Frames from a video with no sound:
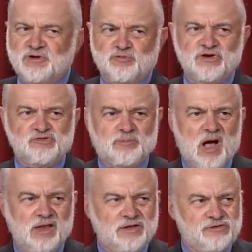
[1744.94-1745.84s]
of
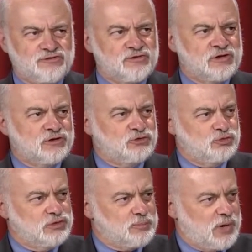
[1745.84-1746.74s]
respondents
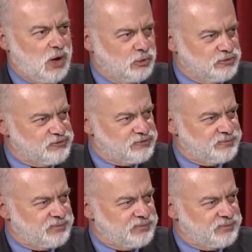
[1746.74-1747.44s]
to the polls.